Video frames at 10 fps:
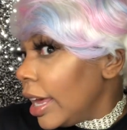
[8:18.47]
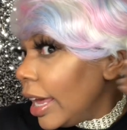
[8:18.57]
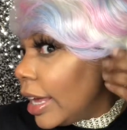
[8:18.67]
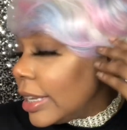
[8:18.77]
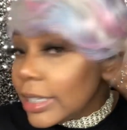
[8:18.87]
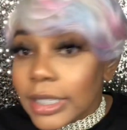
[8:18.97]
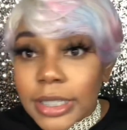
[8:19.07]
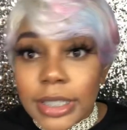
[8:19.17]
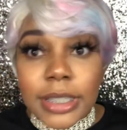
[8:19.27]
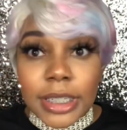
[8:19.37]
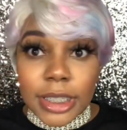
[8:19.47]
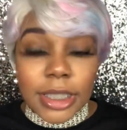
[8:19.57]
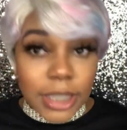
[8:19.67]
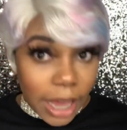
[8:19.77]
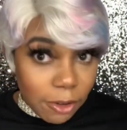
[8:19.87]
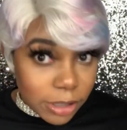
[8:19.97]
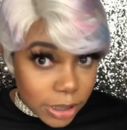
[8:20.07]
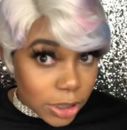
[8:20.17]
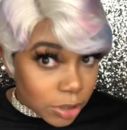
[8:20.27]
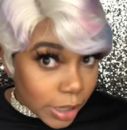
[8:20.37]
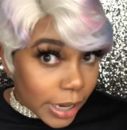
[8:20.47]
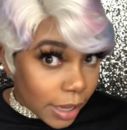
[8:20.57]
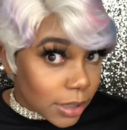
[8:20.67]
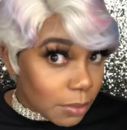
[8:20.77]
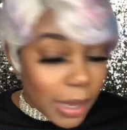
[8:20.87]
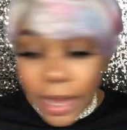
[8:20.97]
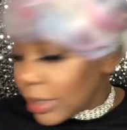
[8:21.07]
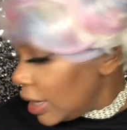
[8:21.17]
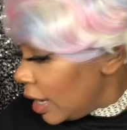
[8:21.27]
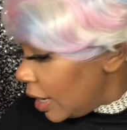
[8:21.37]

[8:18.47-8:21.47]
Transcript: And this is how it looks straight out the box.